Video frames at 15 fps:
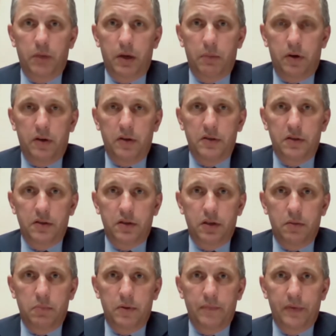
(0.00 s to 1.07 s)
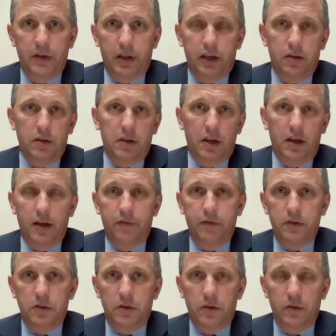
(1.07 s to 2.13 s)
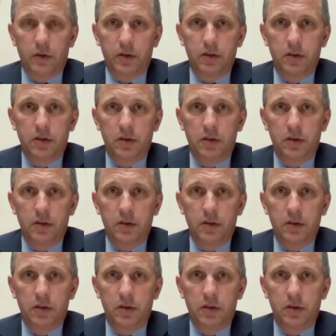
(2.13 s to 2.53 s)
bipartisanship, like looking out for children,